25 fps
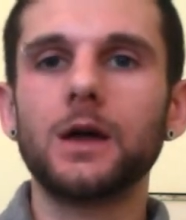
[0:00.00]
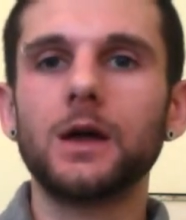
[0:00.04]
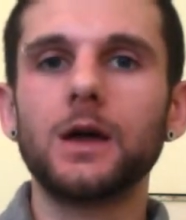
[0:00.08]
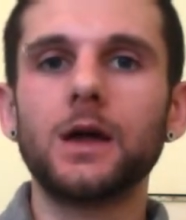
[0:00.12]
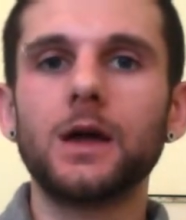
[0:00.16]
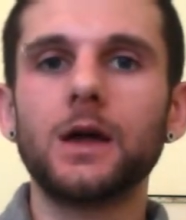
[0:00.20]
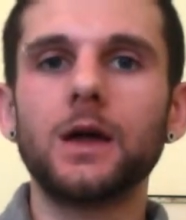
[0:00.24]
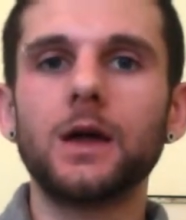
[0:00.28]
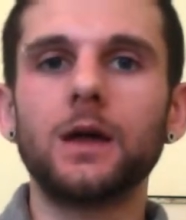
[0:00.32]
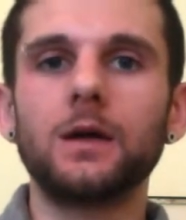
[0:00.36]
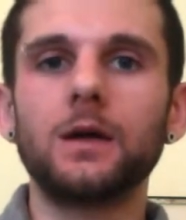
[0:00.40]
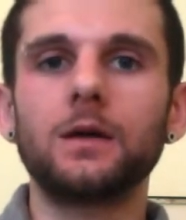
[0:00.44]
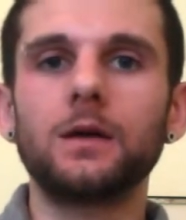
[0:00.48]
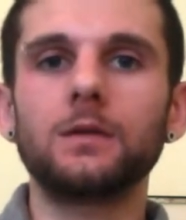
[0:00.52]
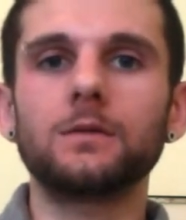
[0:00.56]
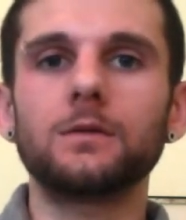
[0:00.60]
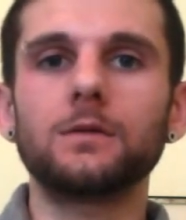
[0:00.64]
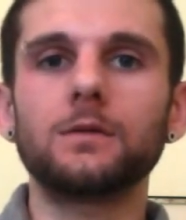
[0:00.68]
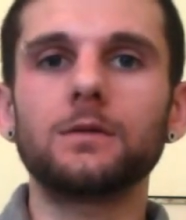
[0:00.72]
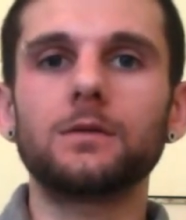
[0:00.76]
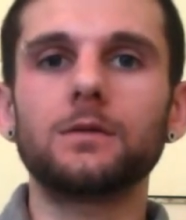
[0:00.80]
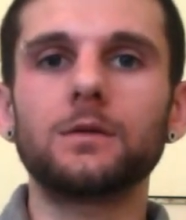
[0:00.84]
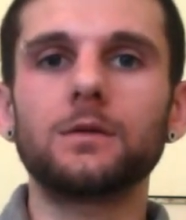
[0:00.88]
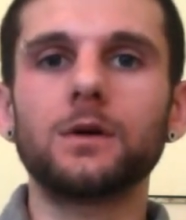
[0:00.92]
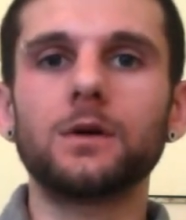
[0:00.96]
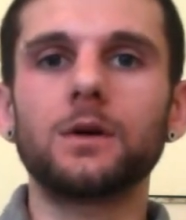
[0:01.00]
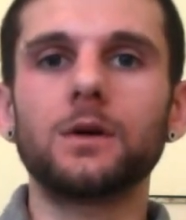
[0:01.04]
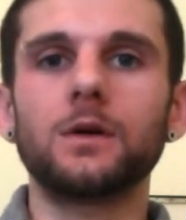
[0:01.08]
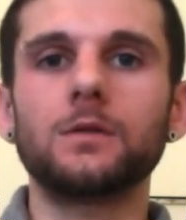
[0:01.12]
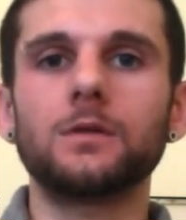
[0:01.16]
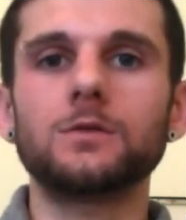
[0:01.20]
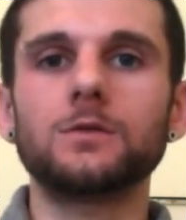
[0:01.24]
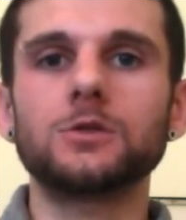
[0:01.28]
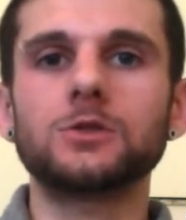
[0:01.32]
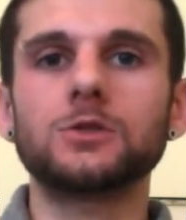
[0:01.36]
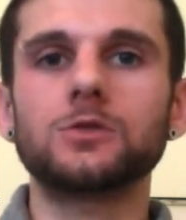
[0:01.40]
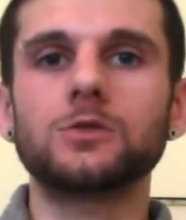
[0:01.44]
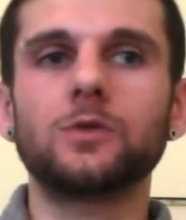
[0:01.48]
And the
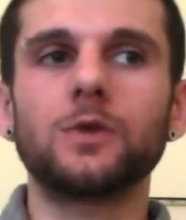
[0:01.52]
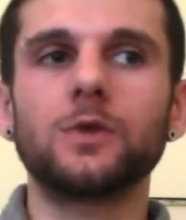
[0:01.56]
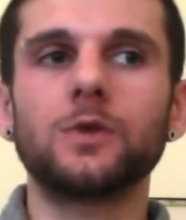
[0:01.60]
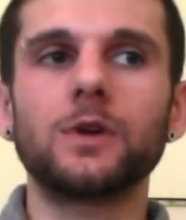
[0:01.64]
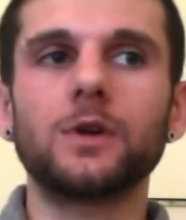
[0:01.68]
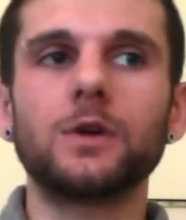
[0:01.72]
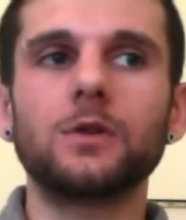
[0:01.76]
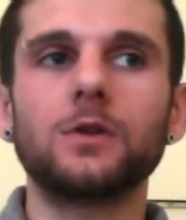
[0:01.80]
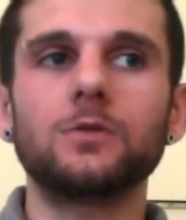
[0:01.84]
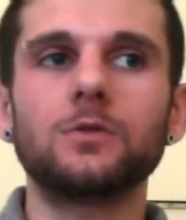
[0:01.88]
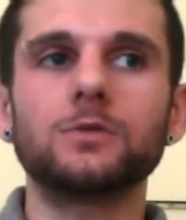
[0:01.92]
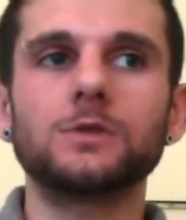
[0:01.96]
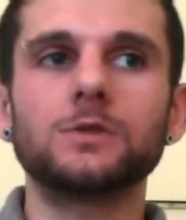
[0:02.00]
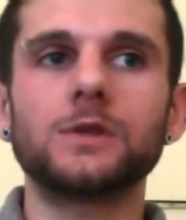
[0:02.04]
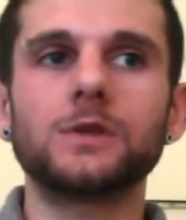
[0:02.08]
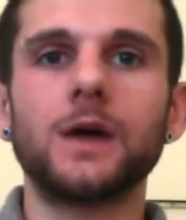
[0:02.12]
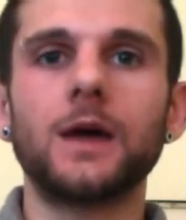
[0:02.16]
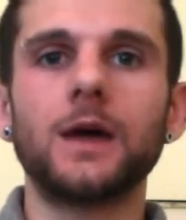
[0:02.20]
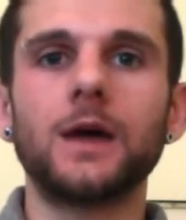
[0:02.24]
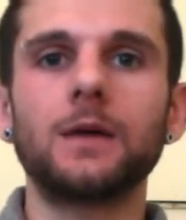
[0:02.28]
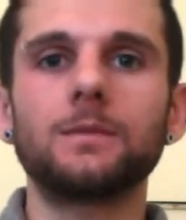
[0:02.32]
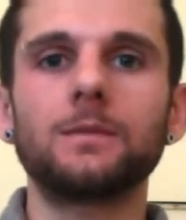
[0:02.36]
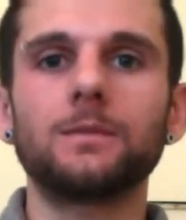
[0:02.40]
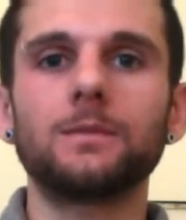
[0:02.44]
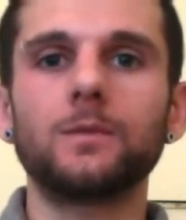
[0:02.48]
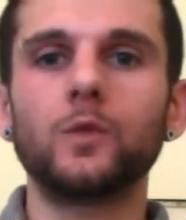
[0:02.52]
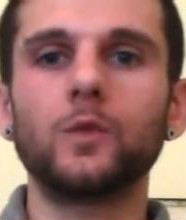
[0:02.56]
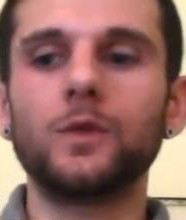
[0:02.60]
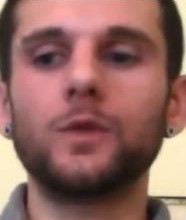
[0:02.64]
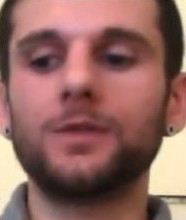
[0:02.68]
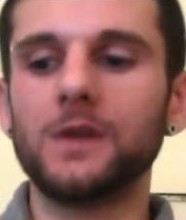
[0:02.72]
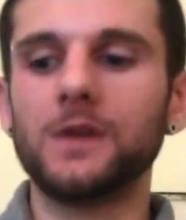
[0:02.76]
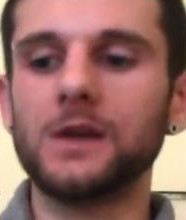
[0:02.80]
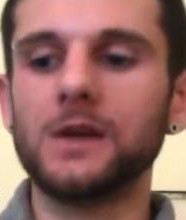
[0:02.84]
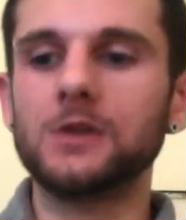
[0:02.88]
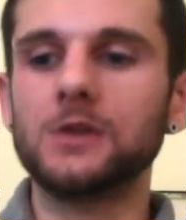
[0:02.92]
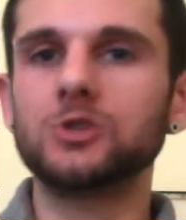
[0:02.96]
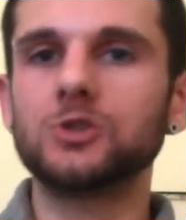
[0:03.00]
story goes that with
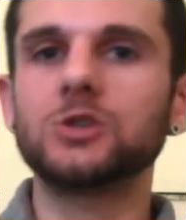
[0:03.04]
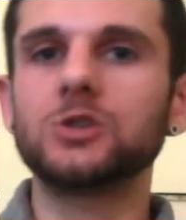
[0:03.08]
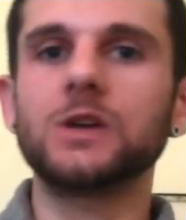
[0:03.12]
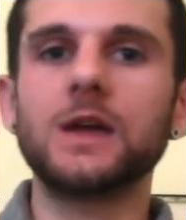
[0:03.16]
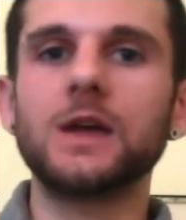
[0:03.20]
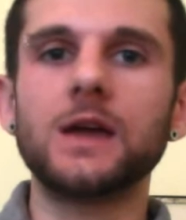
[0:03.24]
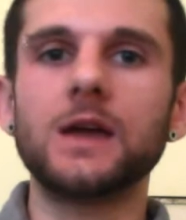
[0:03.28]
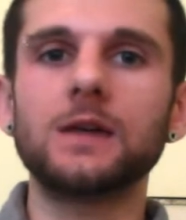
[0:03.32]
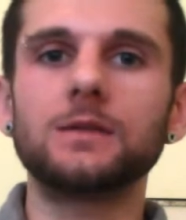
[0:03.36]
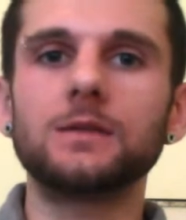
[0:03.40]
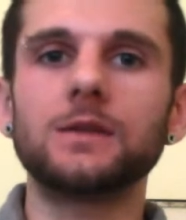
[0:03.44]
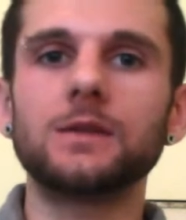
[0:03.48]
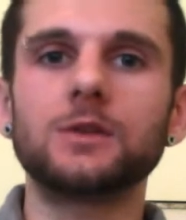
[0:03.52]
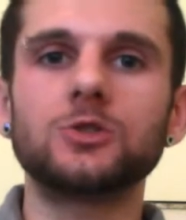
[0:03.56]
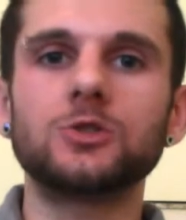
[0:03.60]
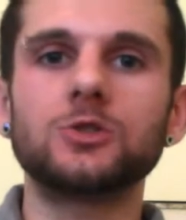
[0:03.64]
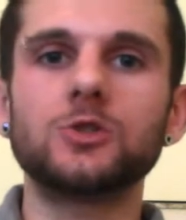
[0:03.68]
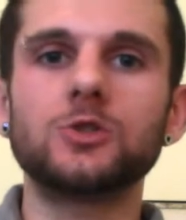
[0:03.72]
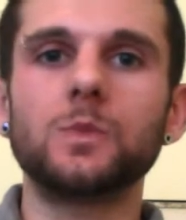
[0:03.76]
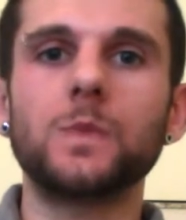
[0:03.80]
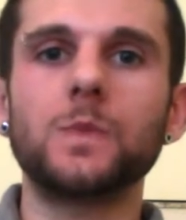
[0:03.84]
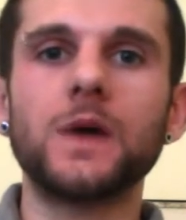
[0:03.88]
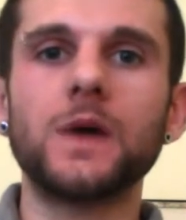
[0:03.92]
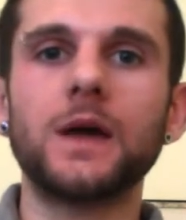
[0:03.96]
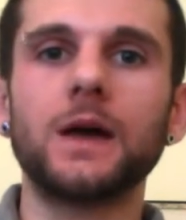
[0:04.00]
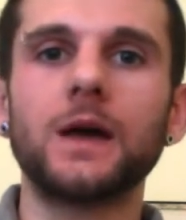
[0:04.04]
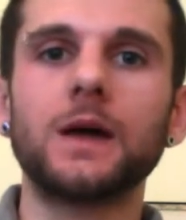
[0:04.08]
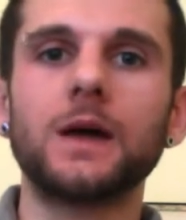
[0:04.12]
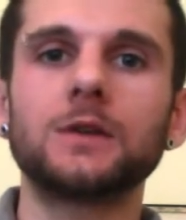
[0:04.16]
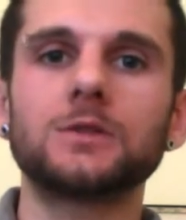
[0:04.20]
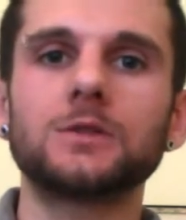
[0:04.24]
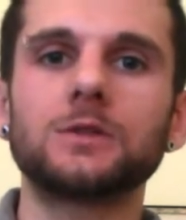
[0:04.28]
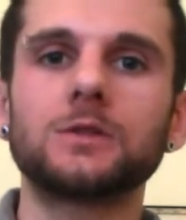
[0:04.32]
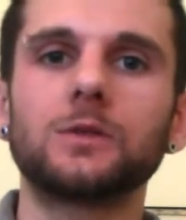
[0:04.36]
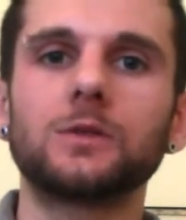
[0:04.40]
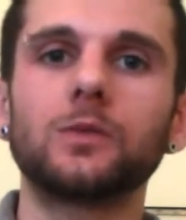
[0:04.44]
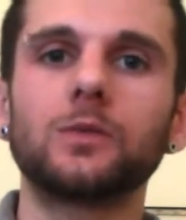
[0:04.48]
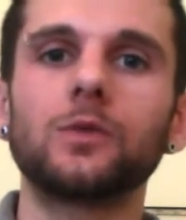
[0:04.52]
each gate that you pass
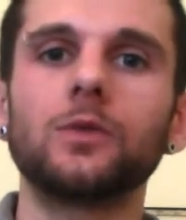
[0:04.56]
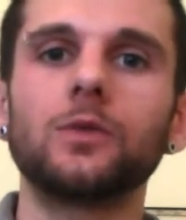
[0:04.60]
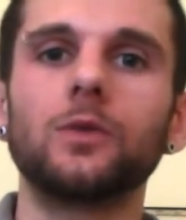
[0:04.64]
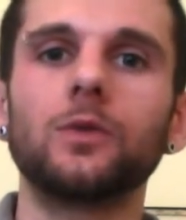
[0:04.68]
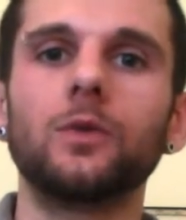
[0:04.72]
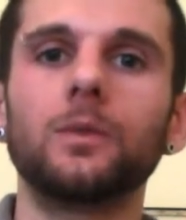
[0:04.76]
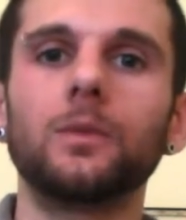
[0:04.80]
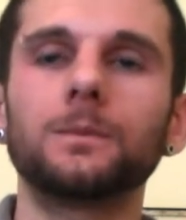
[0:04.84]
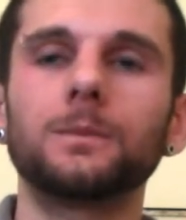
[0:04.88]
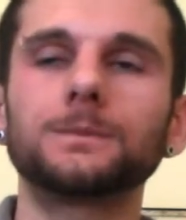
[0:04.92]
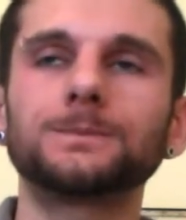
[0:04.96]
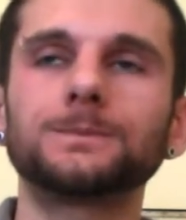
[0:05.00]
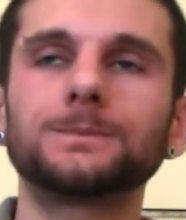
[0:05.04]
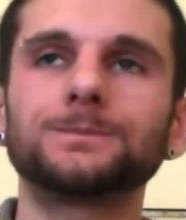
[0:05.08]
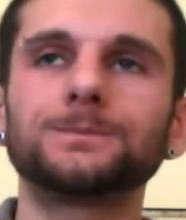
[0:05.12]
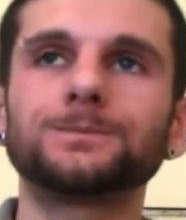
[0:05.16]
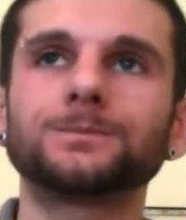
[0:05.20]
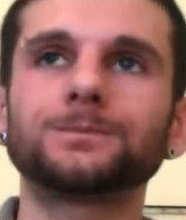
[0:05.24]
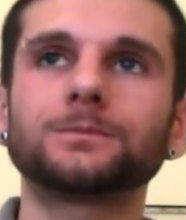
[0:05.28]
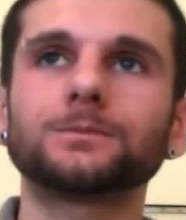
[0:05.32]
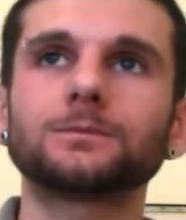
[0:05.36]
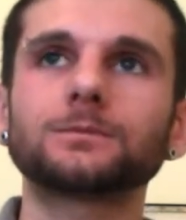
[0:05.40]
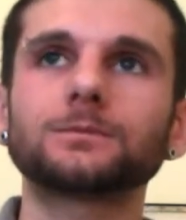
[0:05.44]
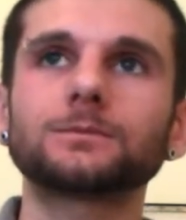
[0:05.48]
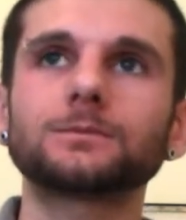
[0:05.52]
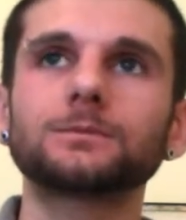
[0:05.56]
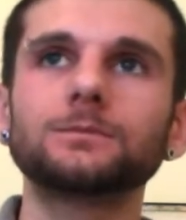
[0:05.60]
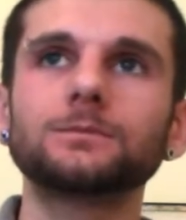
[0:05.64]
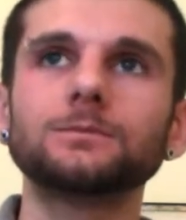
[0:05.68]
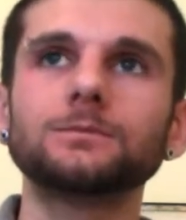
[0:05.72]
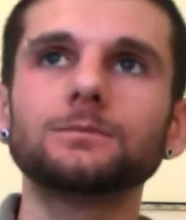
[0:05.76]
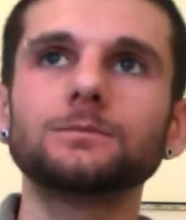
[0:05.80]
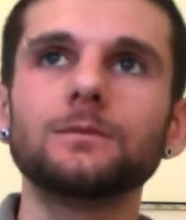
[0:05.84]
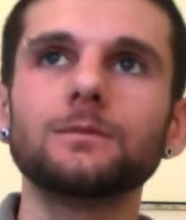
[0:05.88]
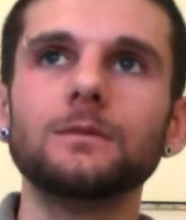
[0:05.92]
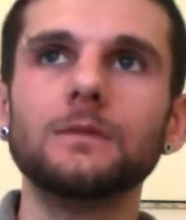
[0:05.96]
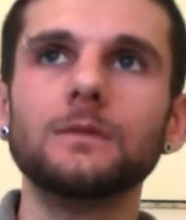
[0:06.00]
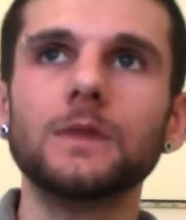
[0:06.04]
through,
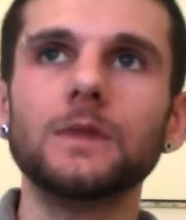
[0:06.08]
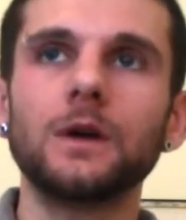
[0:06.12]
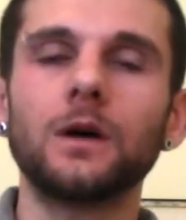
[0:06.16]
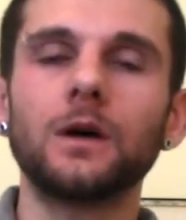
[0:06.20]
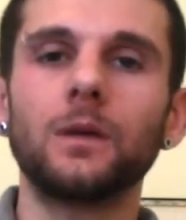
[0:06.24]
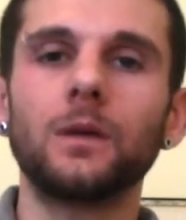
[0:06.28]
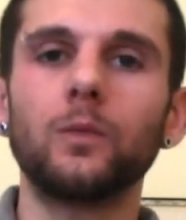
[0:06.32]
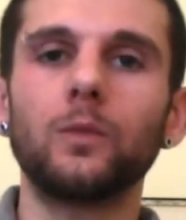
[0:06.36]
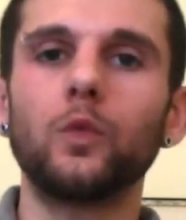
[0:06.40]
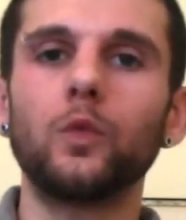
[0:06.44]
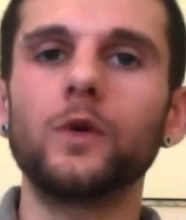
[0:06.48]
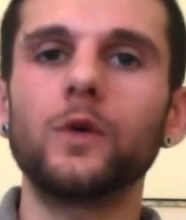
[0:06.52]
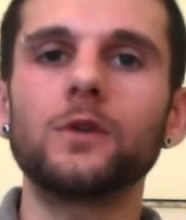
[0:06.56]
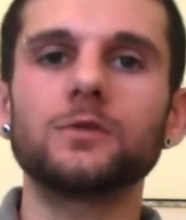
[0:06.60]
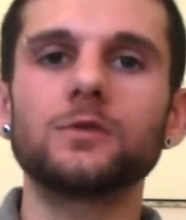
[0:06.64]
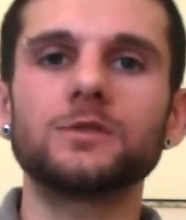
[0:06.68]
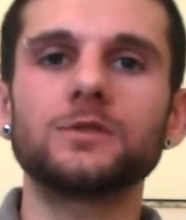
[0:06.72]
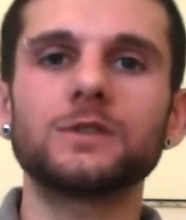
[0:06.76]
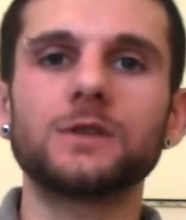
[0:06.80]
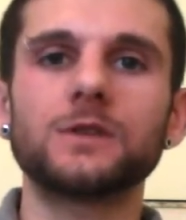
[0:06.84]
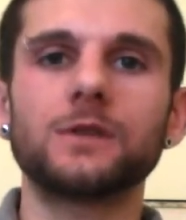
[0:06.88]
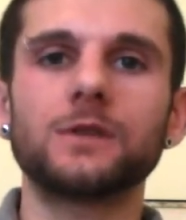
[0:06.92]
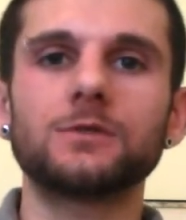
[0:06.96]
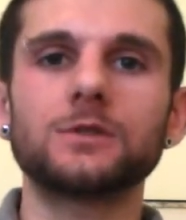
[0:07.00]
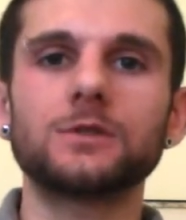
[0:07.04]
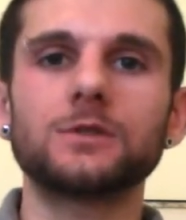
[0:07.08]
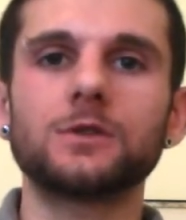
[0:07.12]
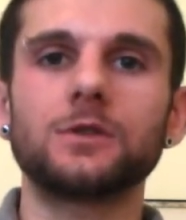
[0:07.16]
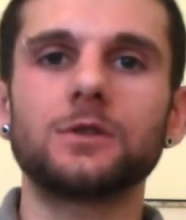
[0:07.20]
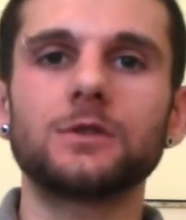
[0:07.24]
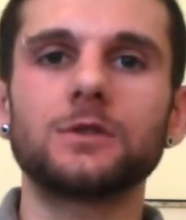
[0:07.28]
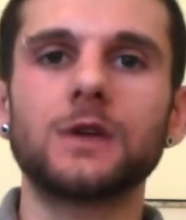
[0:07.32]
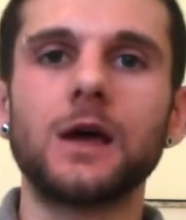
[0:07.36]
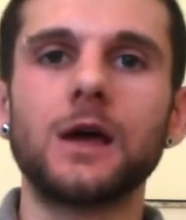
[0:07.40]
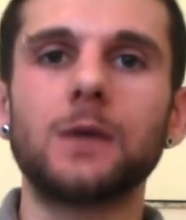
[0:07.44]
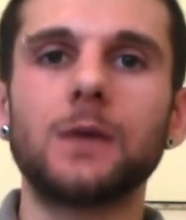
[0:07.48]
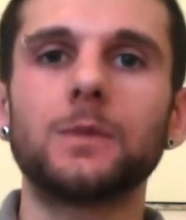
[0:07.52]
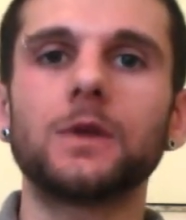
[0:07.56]
weird stuff starts
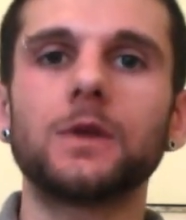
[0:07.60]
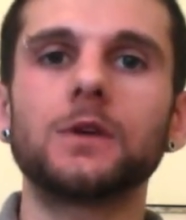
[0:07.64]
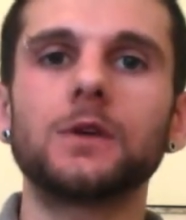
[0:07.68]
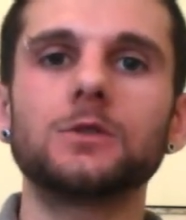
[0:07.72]
happening.